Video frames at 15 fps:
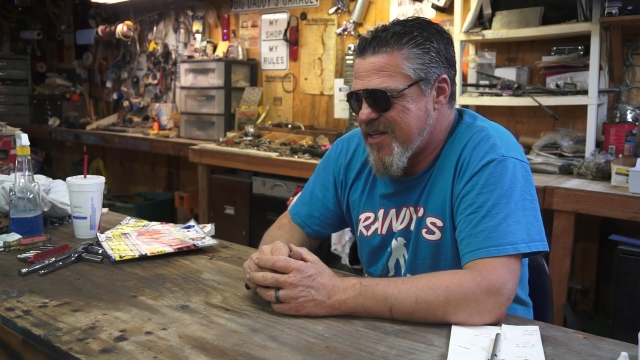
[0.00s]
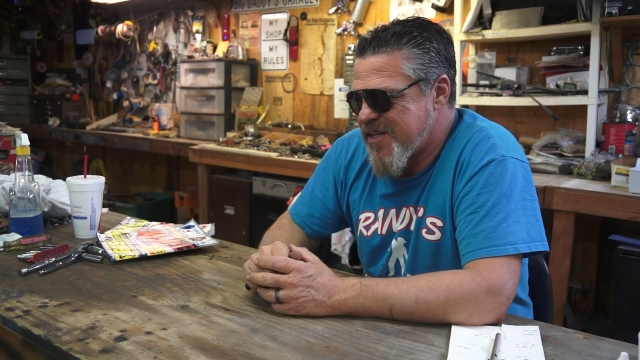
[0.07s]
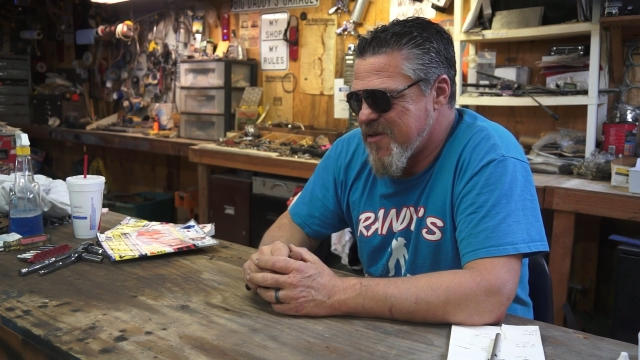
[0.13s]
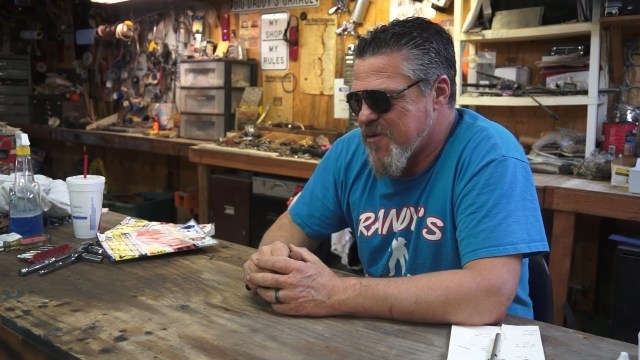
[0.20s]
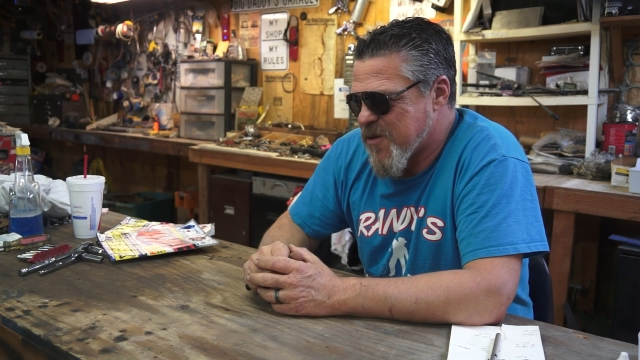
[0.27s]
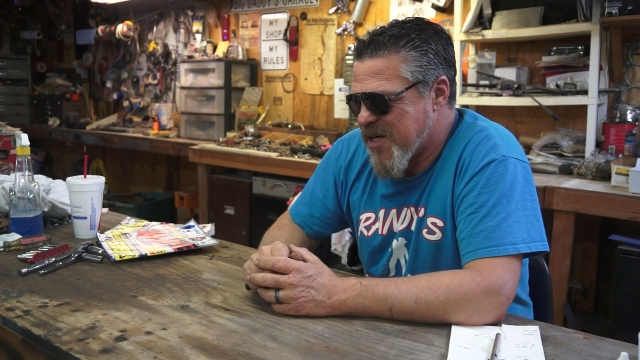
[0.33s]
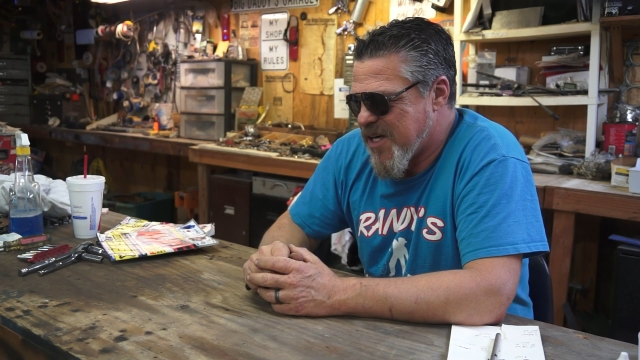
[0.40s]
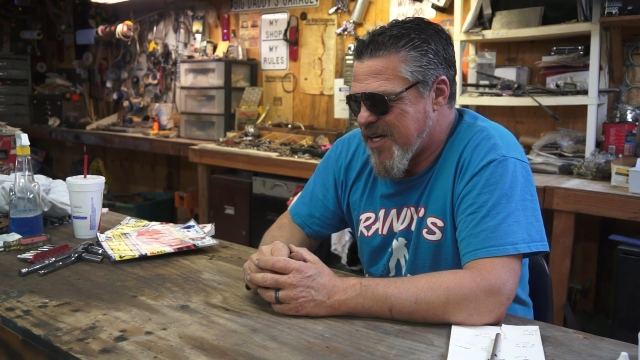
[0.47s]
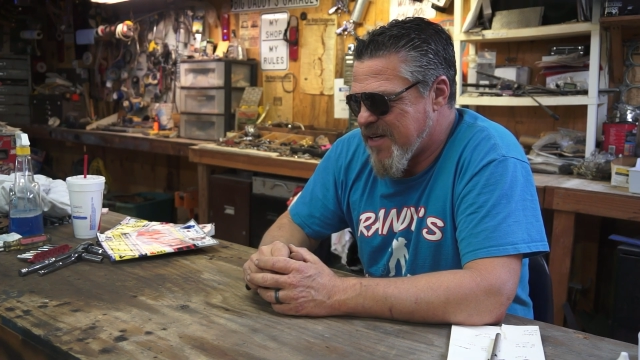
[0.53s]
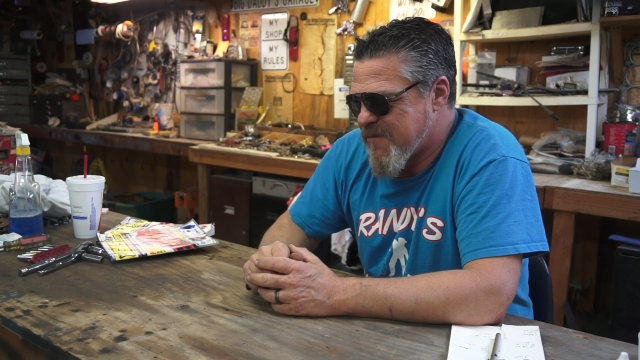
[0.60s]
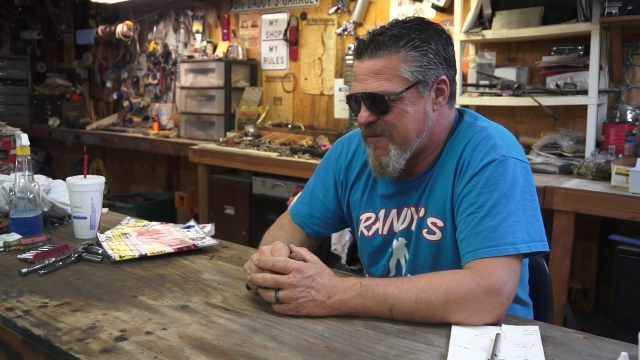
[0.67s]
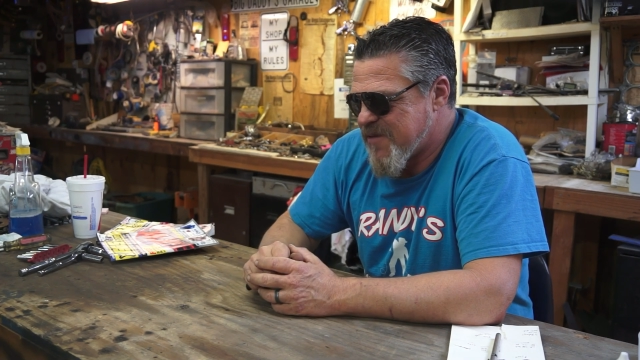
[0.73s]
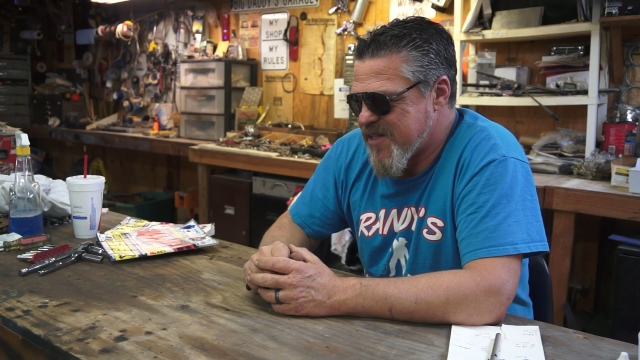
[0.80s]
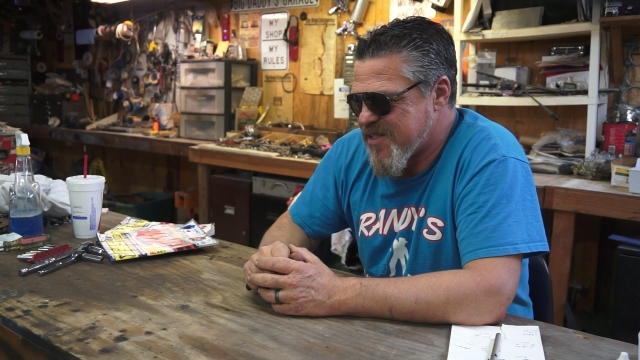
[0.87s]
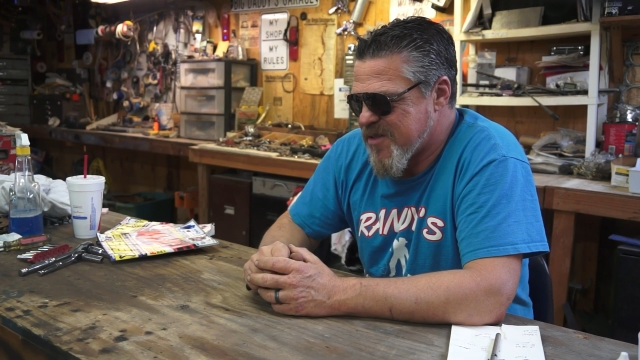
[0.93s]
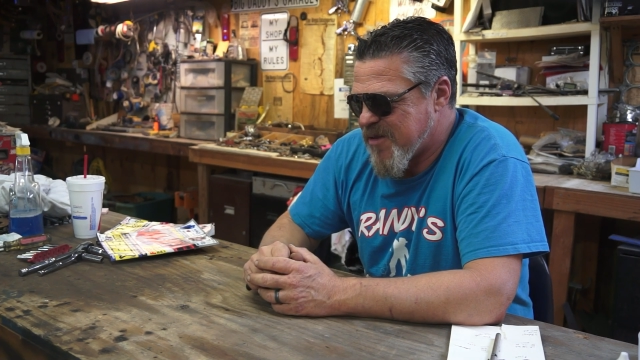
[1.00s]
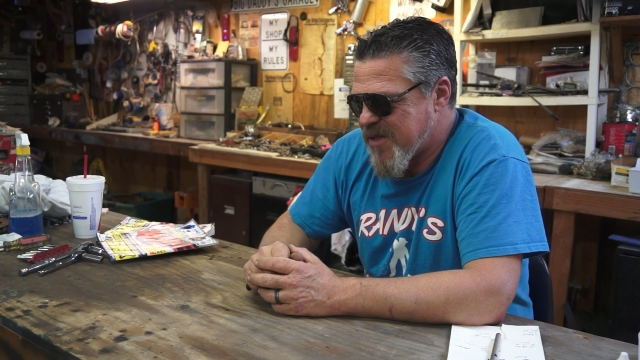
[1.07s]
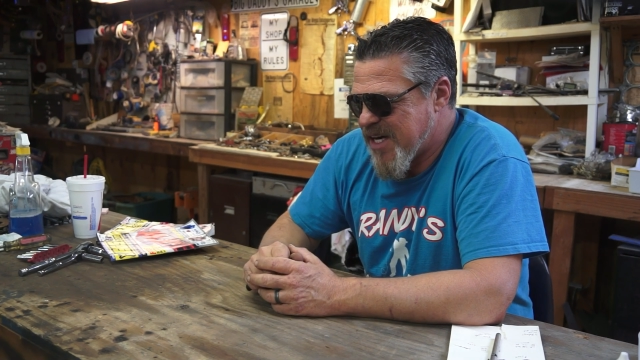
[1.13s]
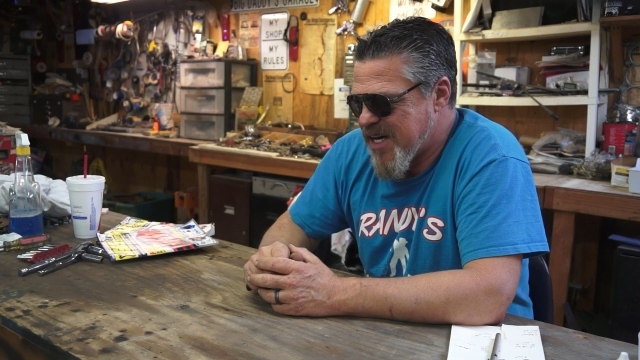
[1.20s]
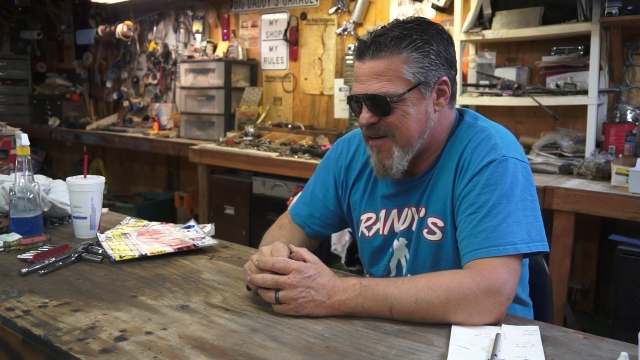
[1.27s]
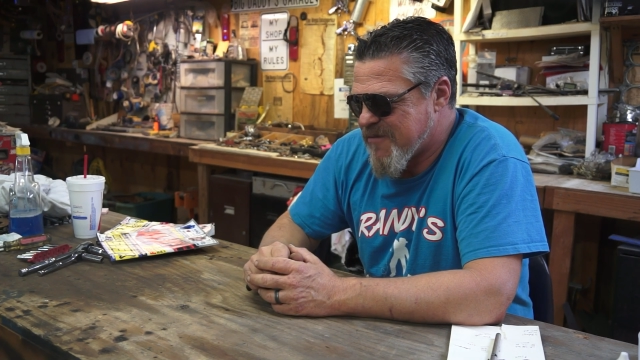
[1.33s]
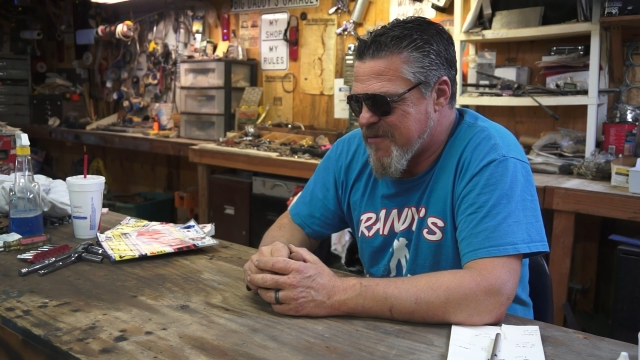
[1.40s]
deal kind of fizzled
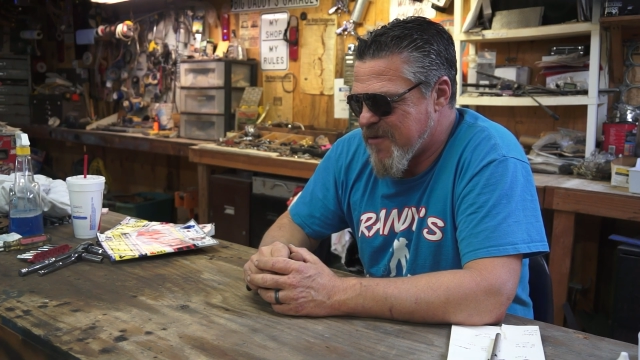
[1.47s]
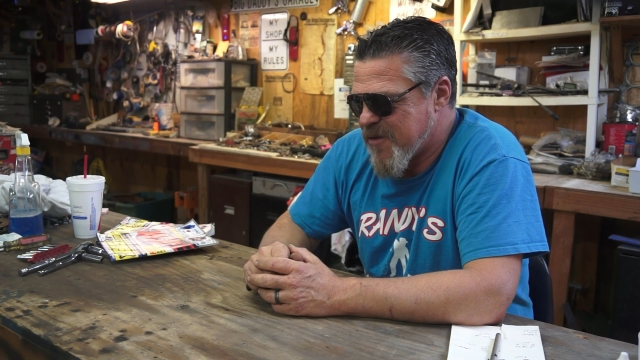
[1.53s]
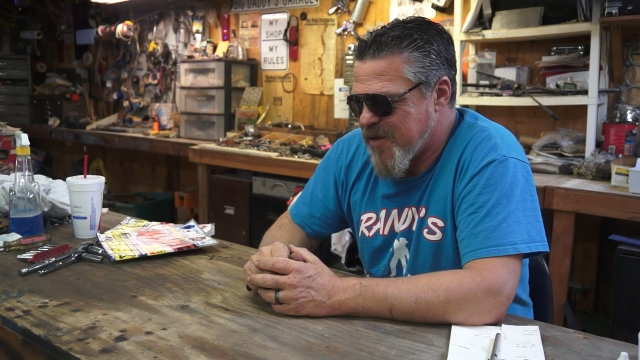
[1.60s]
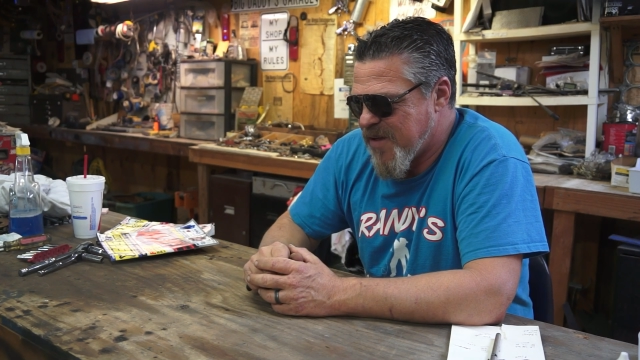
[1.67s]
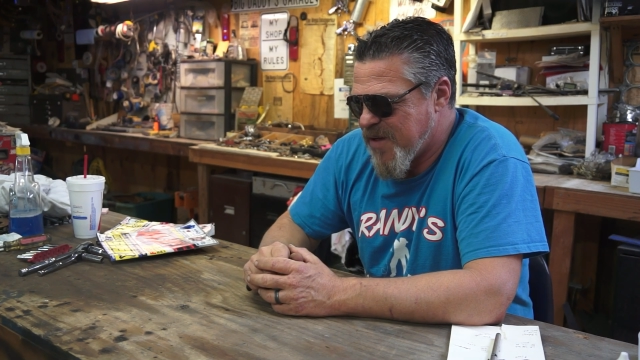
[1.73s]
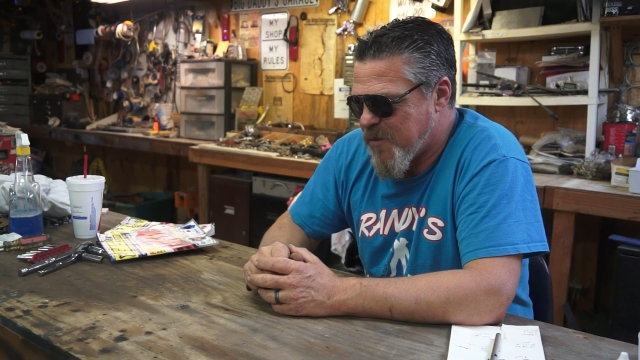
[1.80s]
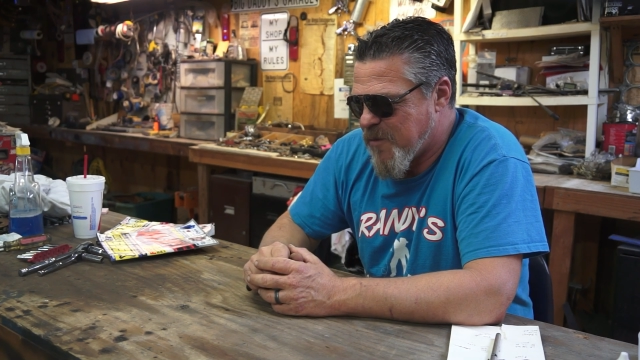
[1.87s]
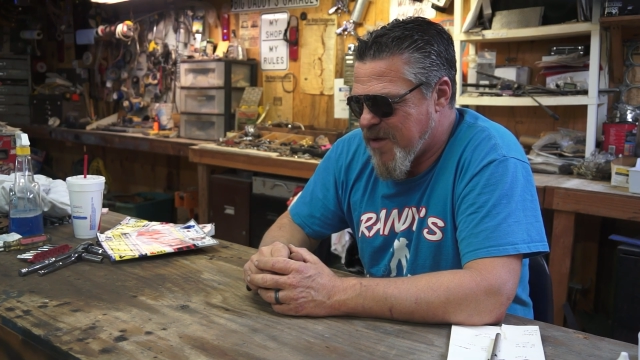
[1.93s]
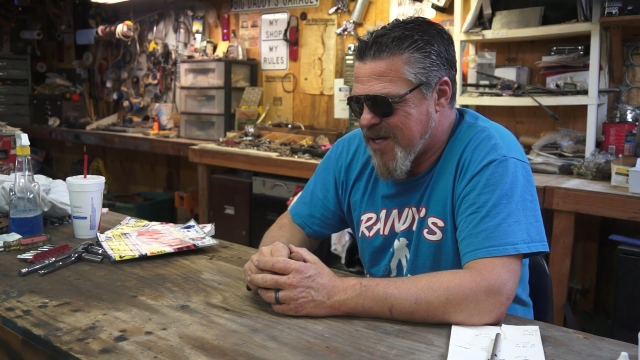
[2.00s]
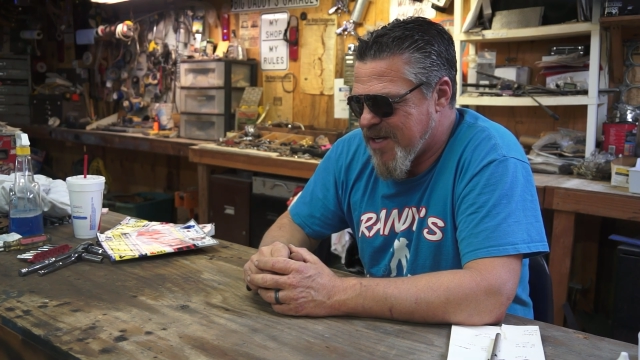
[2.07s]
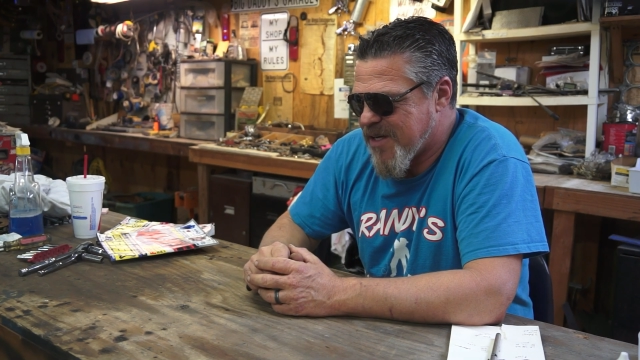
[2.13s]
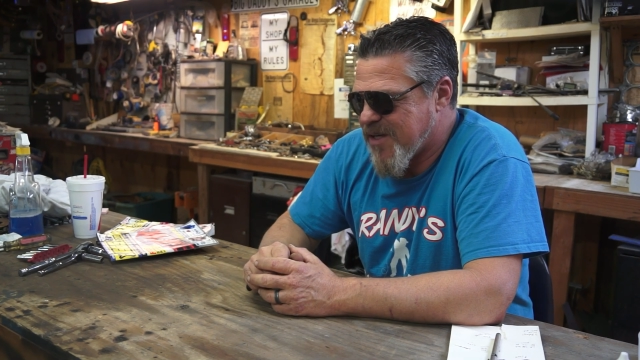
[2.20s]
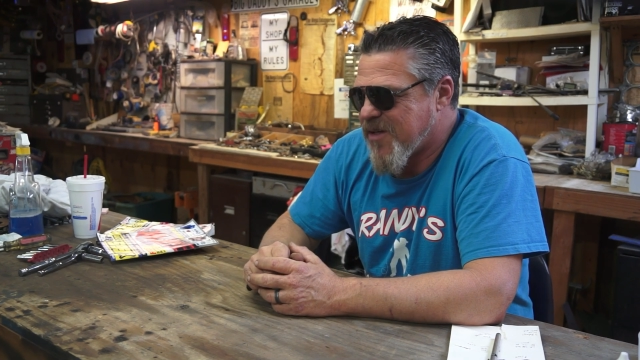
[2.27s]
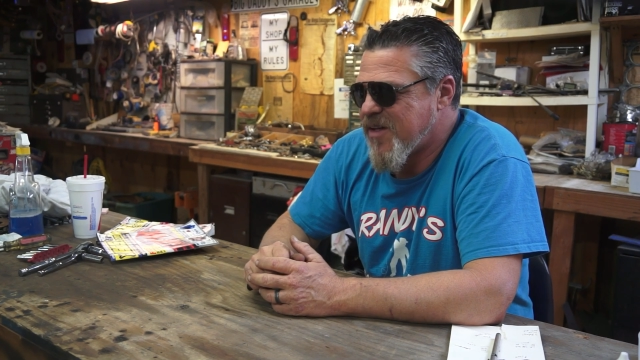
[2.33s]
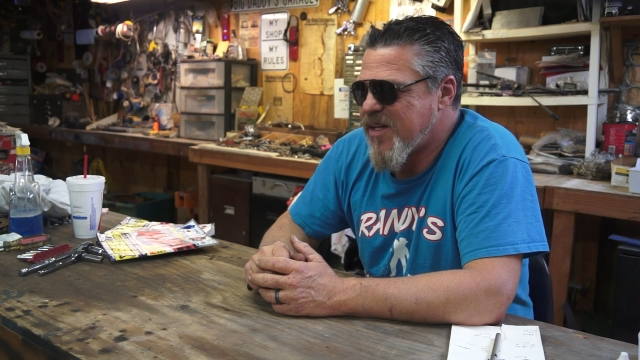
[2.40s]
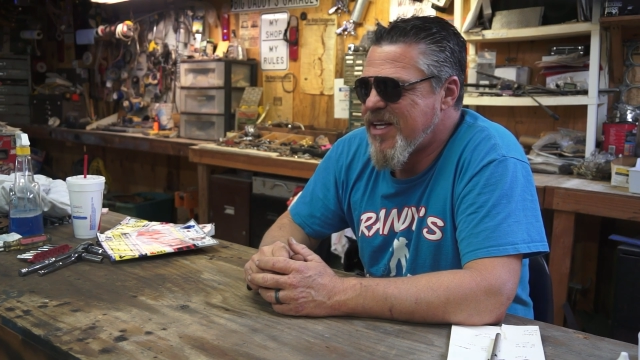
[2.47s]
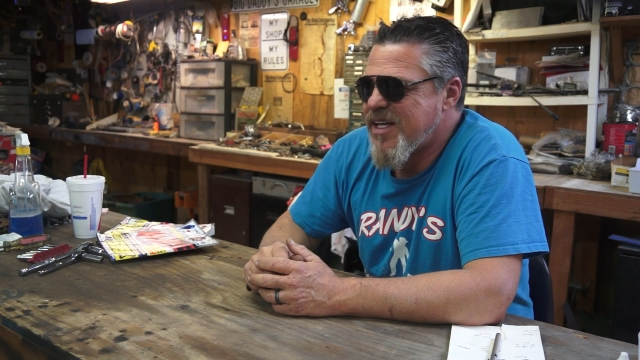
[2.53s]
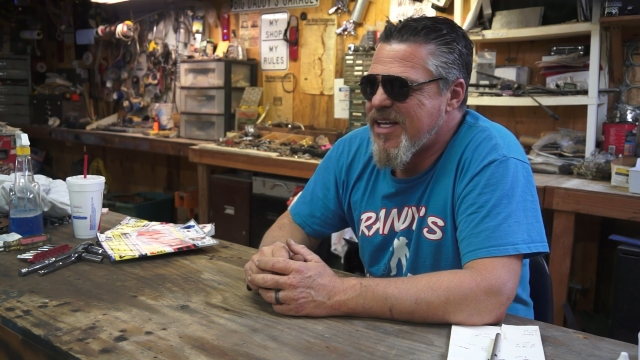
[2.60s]
out for a little while.